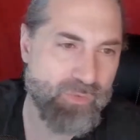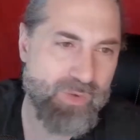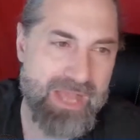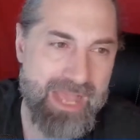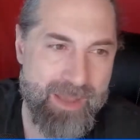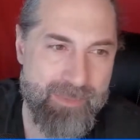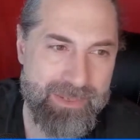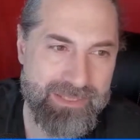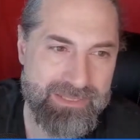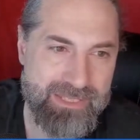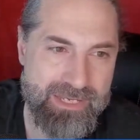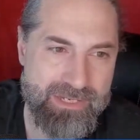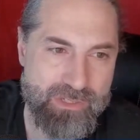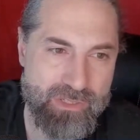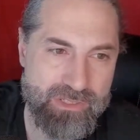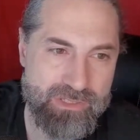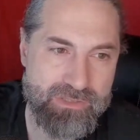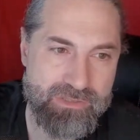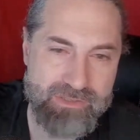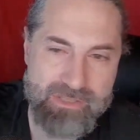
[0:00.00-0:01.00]
Well, how about they
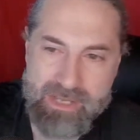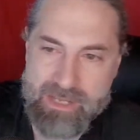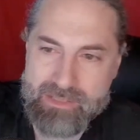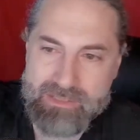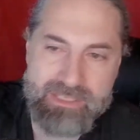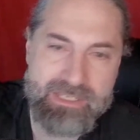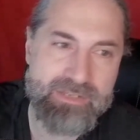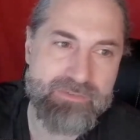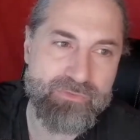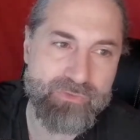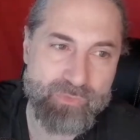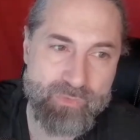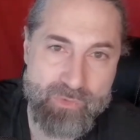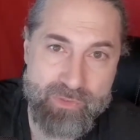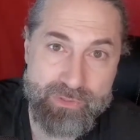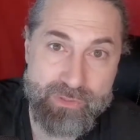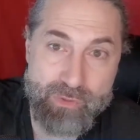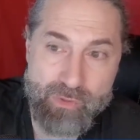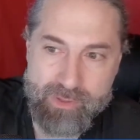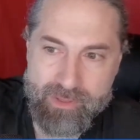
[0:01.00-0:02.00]
leave through
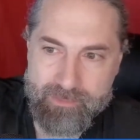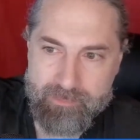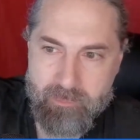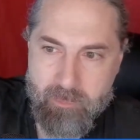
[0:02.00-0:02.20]
the door?